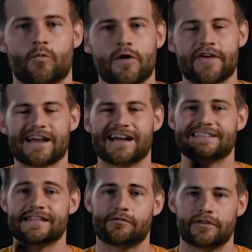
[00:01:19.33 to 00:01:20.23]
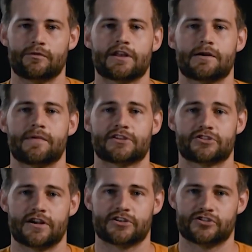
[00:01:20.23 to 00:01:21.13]
One thing I definitely wanted to make
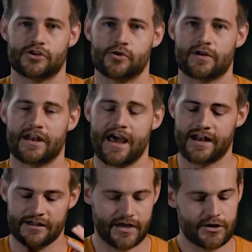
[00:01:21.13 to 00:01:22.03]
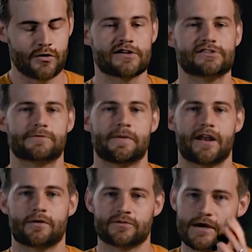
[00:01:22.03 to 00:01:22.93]
sure I showed, and I had a lot of questions
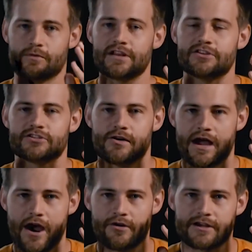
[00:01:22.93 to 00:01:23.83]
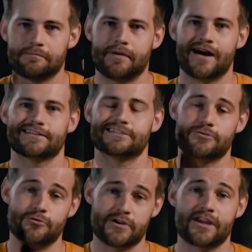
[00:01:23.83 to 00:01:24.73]
about it, was I wanted to show how to composite
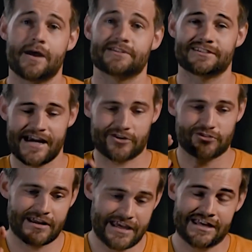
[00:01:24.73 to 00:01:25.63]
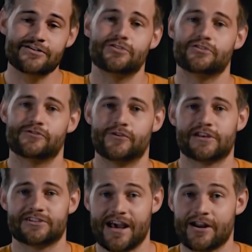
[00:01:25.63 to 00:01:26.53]
your 3D objects actually into your
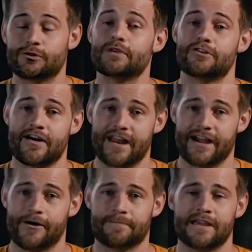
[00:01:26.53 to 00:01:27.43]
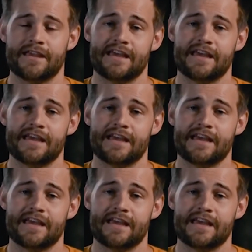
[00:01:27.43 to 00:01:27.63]
footage and how to render that out.